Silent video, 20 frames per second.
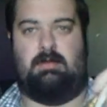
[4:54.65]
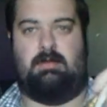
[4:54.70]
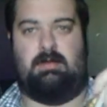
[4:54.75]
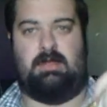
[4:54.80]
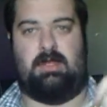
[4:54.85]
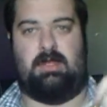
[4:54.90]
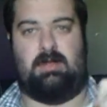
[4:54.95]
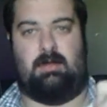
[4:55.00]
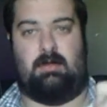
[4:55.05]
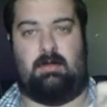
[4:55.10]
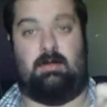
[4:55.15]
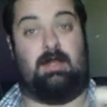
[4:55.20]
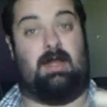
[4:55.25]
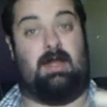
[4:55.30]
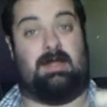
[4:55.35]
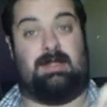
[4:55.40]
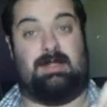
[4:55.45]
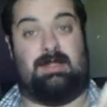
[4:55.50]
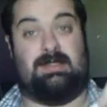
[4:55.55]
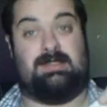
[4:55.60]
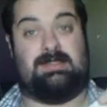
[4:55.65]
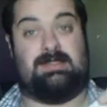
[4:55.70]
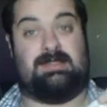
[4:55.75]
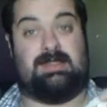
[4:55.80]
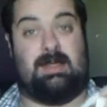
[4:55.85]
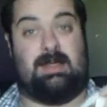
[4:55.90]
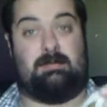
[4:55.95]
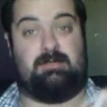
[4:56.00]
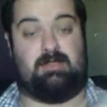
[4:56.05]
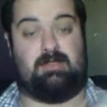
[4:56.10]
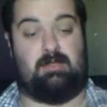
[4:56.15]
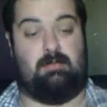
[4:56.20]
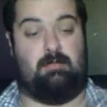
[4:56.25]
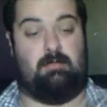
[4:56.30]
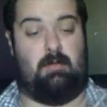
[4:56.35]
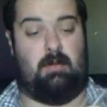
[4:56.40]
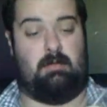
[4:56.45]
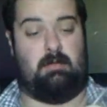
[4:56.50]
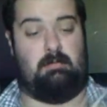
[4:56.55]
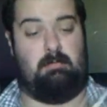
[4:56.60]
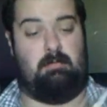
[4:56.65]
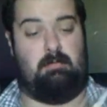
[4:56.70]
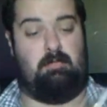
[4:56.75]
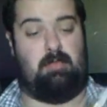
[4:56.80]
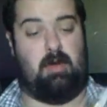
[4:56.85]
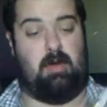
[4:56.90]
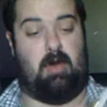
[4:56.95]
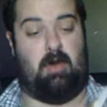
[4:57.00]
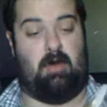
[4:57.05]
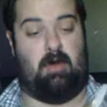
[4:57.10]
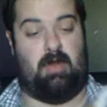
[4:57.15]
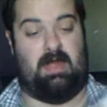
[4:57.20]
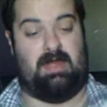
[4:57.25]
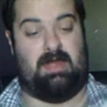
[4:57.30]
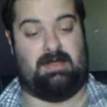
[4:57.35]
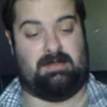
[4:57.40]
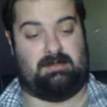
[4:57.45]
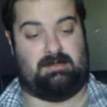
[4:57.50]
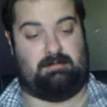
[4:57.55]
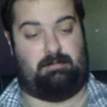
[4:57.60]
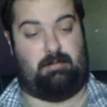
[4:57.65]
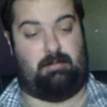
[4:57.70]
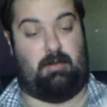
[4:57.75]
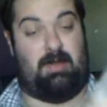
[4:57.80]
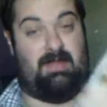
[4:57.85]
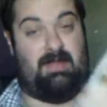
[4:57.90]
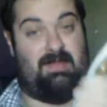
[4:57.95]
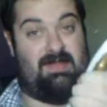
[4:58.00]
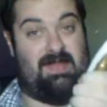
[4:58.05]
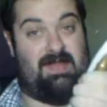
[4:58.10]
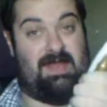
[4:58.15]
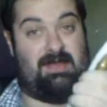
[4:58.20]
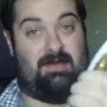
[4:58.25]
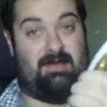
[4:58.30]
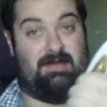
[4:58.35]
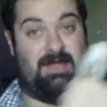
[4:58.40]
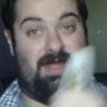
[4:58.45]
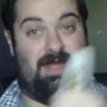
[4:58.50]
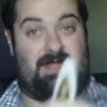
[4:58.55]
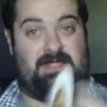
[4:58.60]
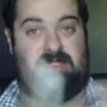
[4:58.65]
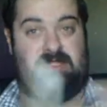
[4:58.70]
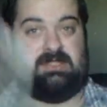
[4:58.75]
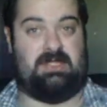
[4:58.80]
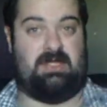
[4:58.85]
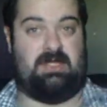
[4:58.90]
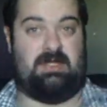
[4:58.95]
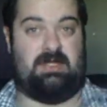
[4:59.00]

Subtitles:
you're not likely to stab someone, but it's pretty thick on the edges, so you